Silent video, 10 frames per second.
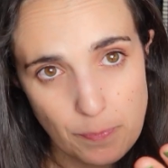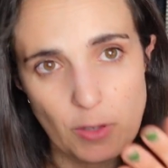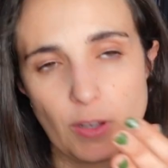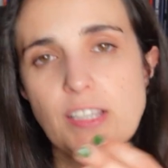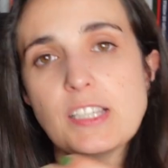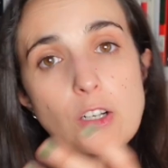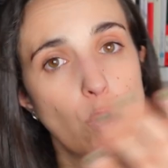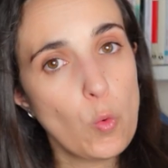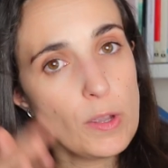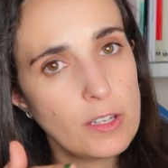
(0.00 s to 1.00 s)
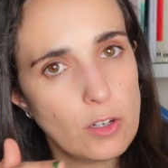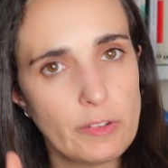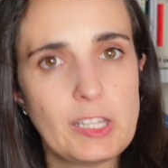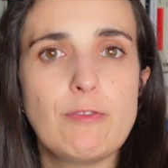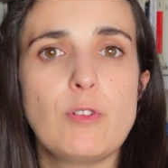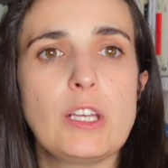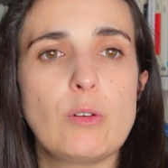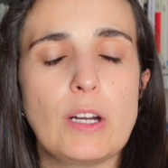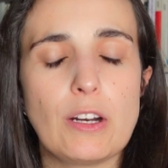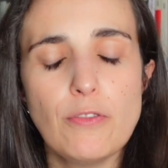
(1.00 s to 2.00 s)
okay, second week of the
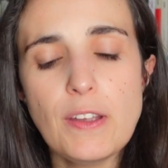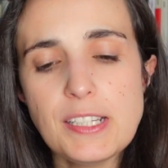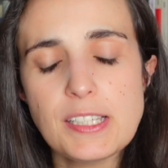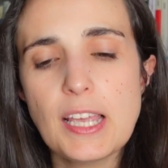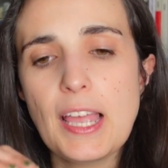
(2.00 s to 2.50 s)
follicular phase,